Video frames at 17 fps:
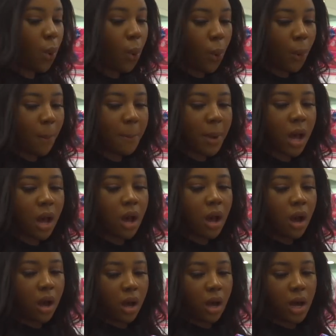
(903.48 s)
home
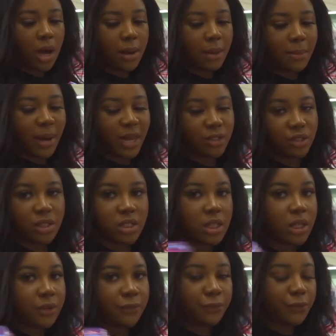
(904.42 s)
um, i just
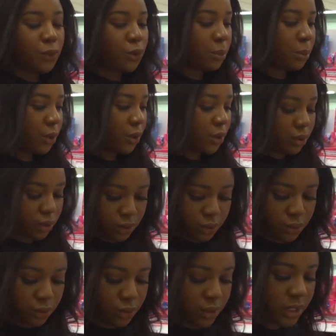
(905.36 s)
need a few more
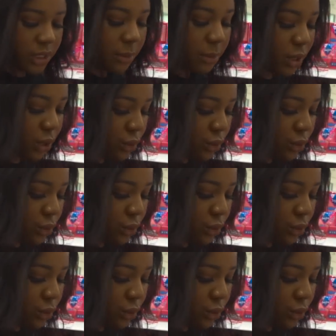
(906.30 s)
to see me